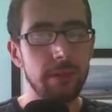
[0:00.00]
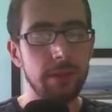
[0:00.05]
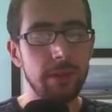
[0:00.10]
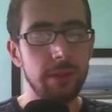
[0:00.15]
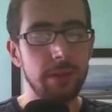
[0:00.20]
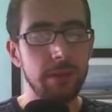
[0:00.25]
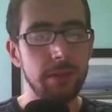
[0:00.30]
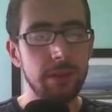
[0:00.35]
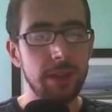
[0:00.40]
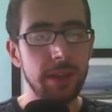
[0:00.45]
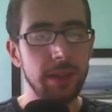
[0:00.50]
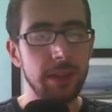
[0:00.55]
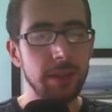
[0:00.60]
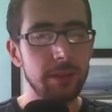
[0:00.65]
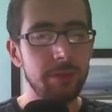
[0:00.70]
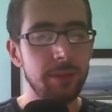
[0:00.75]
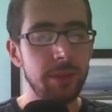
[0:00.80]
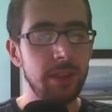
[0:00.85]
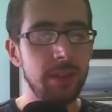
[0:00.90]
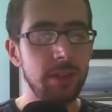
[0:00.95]

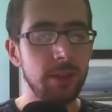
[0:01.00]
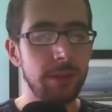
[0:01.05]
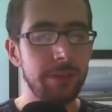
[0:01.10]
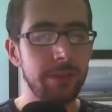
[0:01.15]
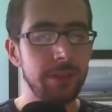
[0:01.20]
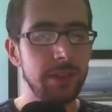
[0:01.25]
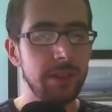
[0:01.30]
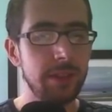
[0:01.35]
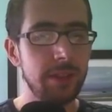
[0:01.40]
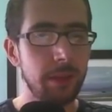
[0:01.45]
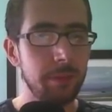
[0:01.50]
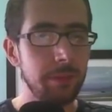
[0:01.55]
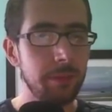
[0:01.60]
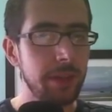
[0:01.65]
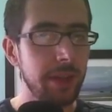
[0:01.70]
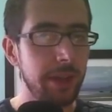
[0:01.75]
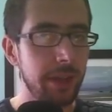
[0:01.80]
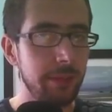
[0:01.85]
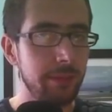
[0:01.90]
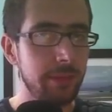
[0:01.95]
Linux Mint is often
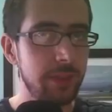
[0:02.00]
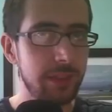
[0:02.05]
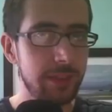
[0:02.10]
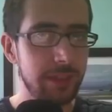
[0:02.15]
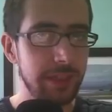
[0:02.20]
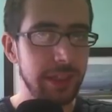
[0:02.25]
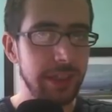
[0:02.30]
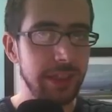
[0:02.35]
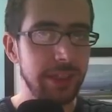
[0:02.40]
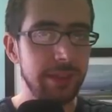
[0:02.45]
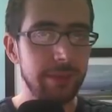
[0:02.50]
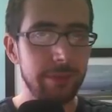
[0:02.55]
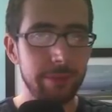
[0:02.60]
sometimes seen